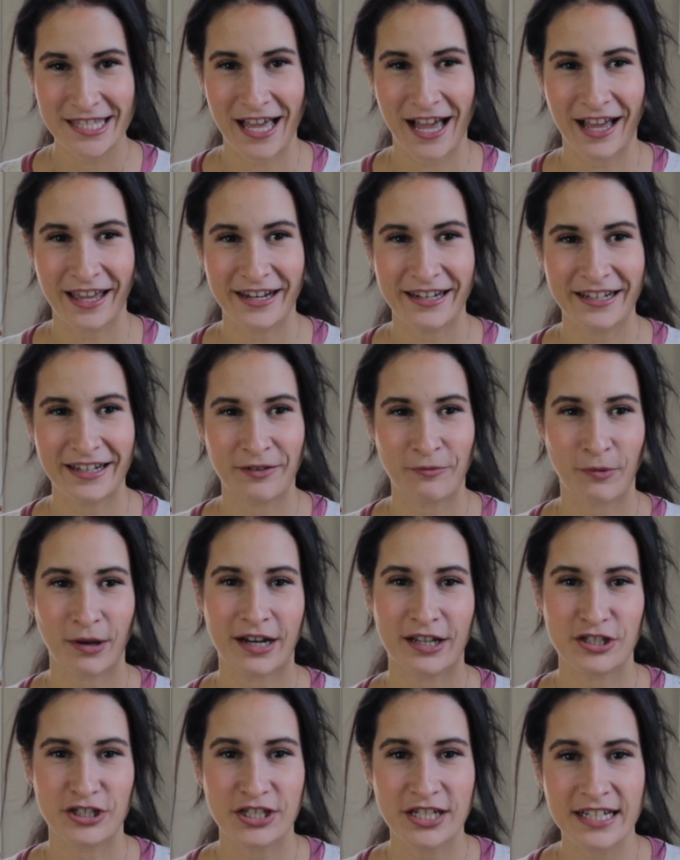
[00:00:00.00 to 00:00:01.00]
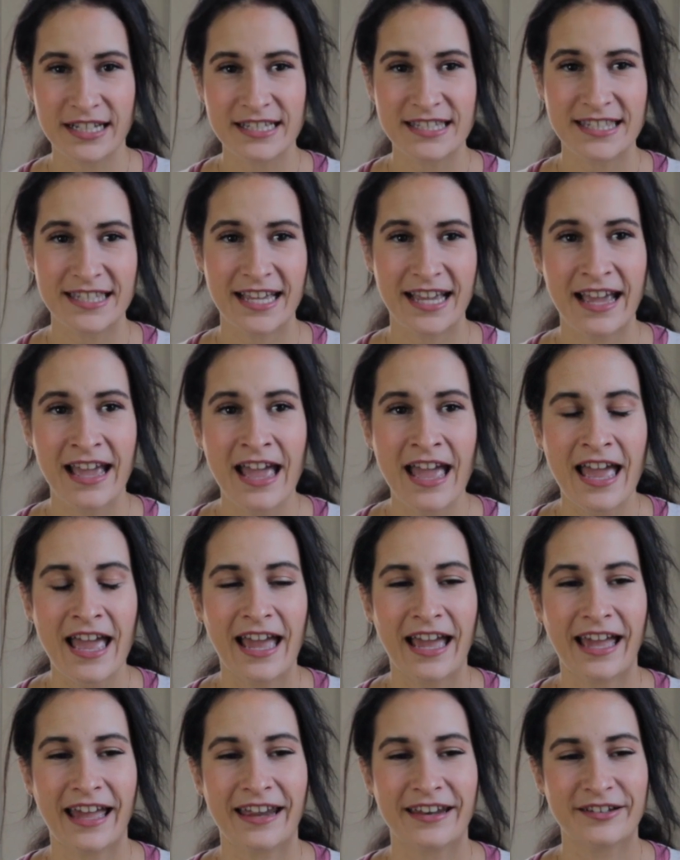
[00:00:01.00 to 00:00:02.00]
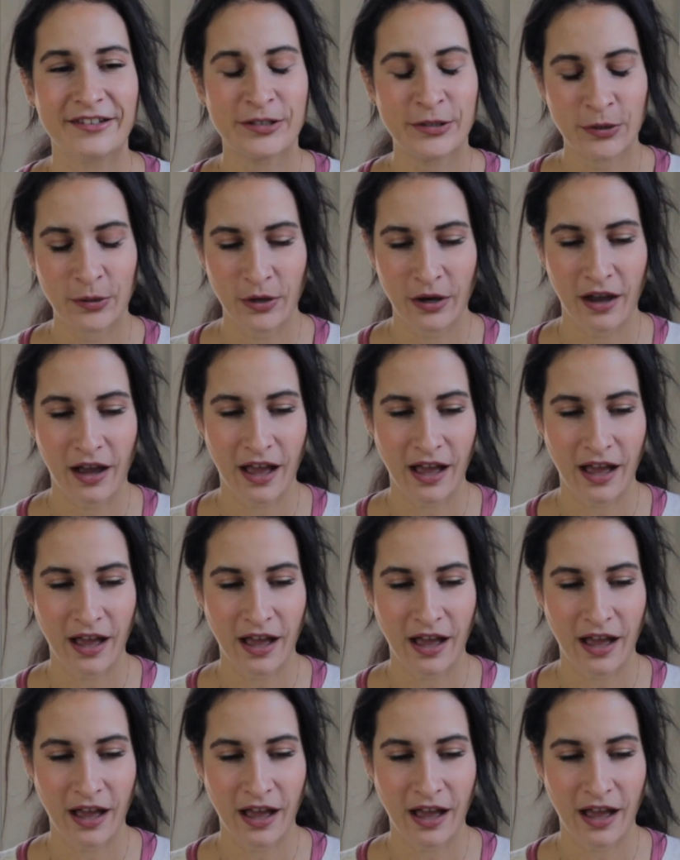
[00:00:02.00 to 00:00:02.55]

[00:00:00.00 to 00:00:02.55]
I didn't want to jinx it, and you know,